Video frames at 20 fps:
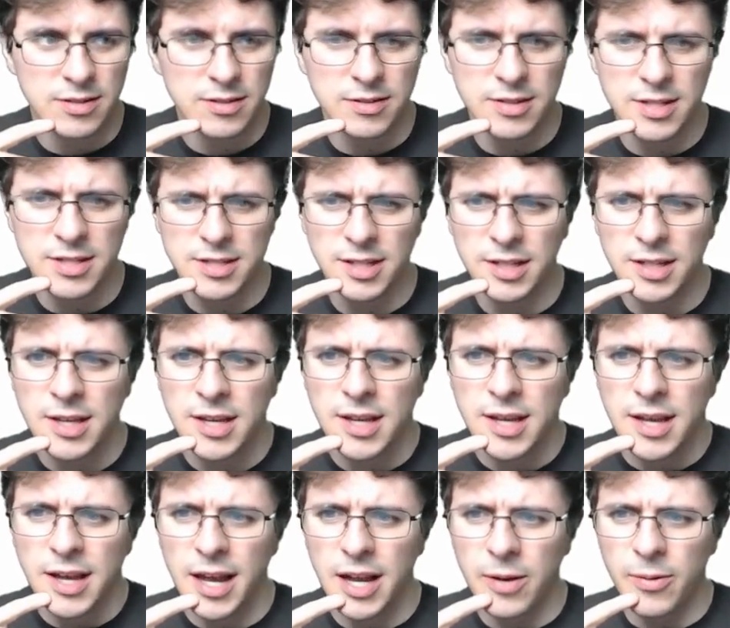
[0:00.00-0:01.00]
This thing.
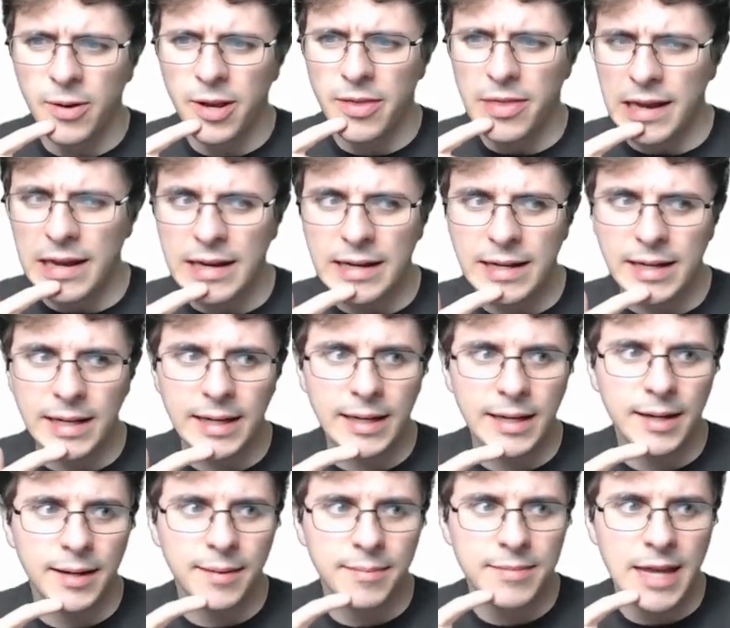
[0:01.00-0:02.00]
Anyway, then
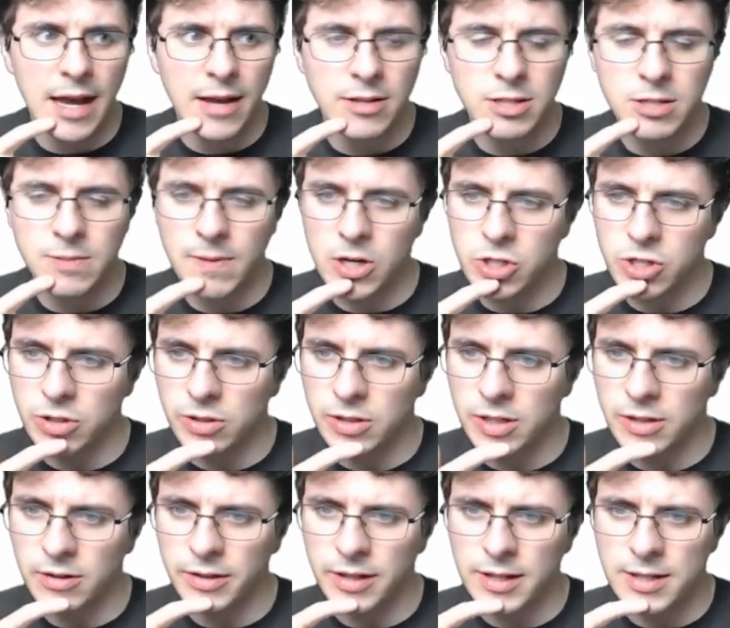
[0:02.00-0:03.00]
down special,
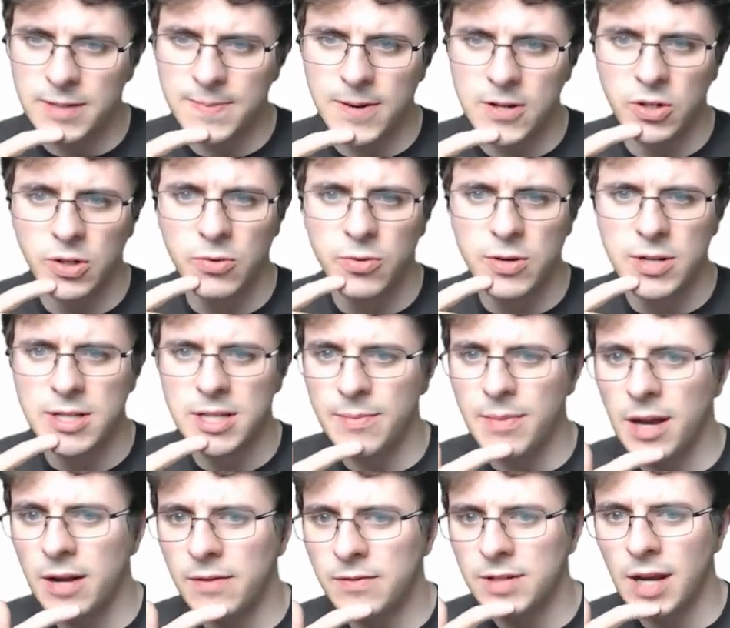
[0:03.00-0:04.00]
hero down special. Increase the
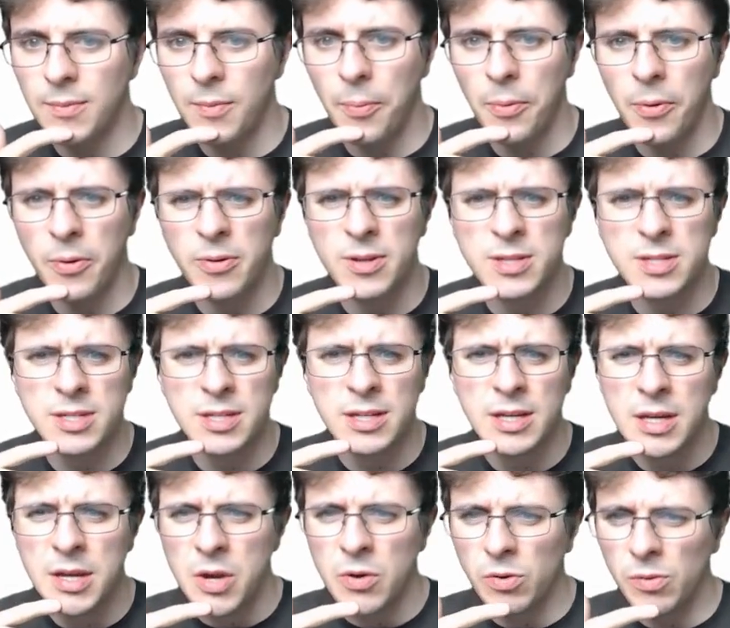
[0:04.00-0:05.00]
amount of time opponents
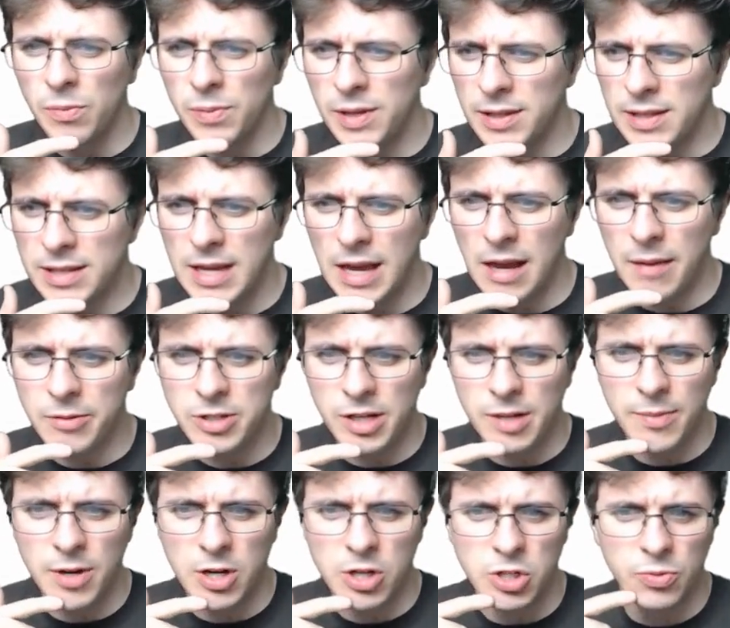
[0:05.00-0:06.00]
will be in the damage
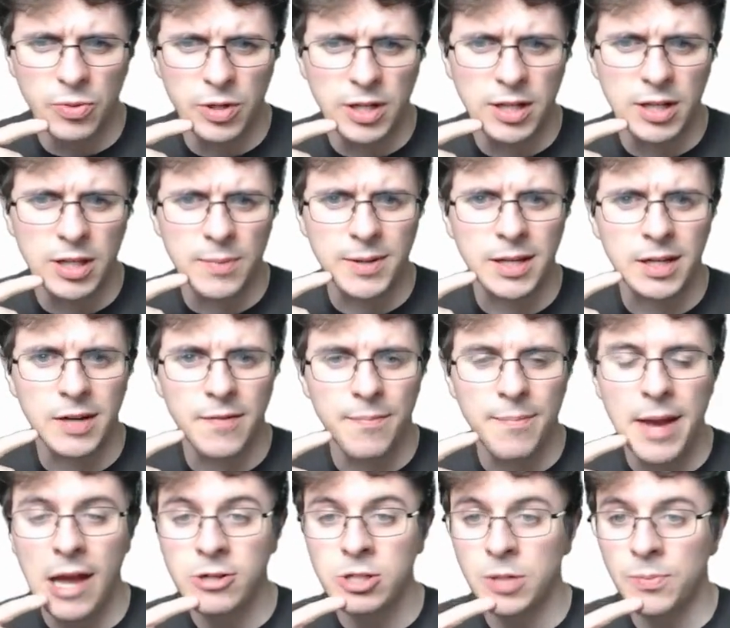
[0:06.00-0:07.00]
animation when hit at the beginning of
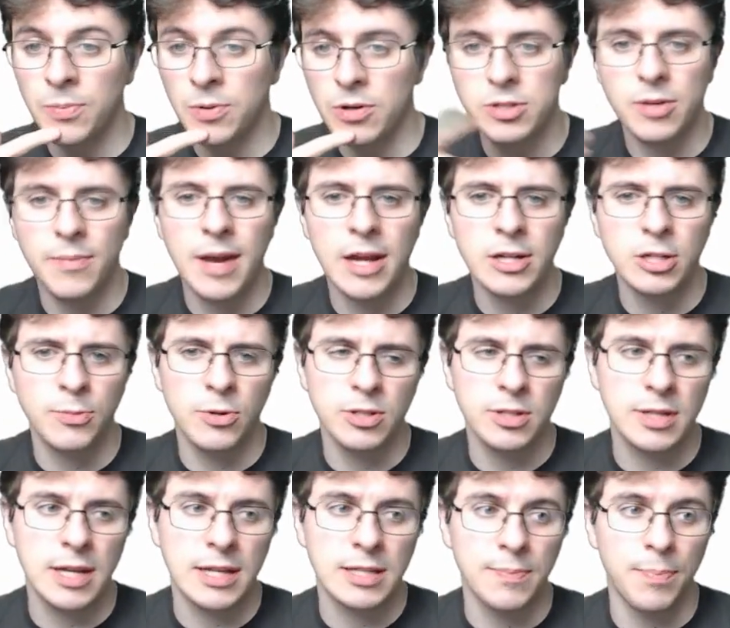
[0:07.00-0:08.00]
Magic Burst. So Magic
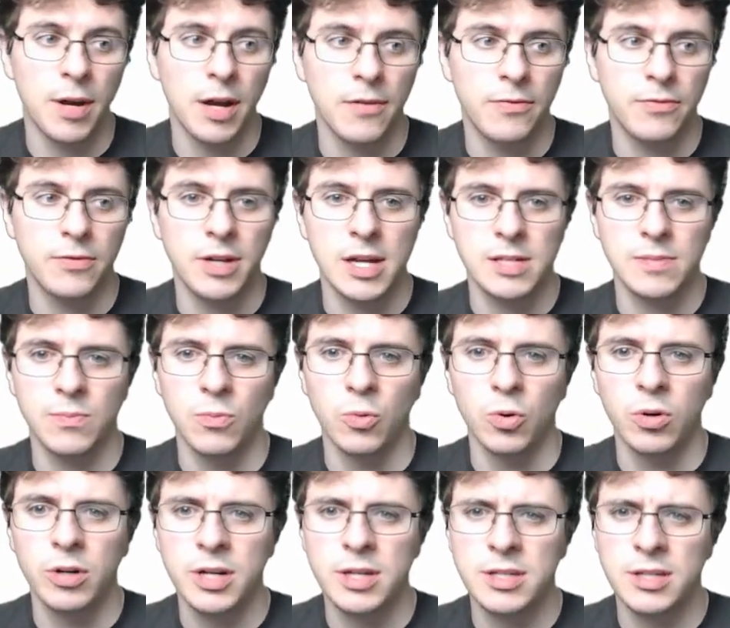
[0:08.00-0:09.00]
Burst gets buffed. It has
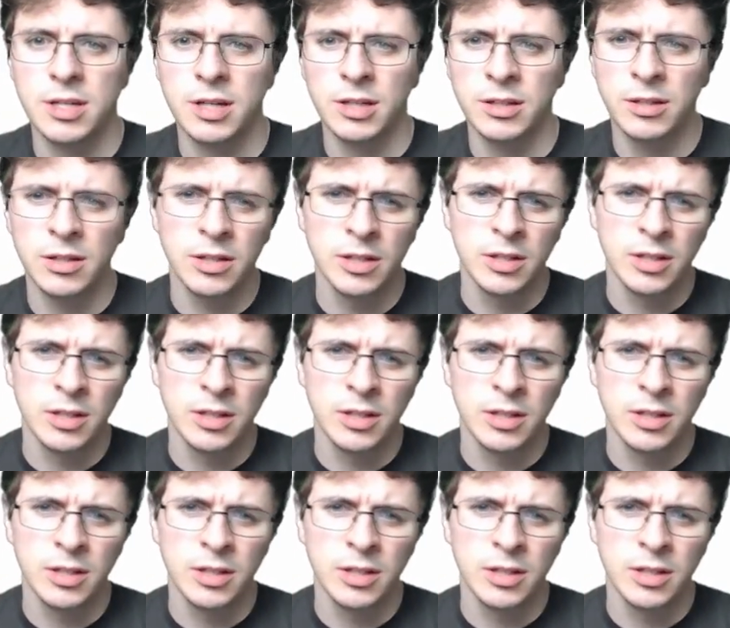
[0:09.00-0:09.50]
more hit stun,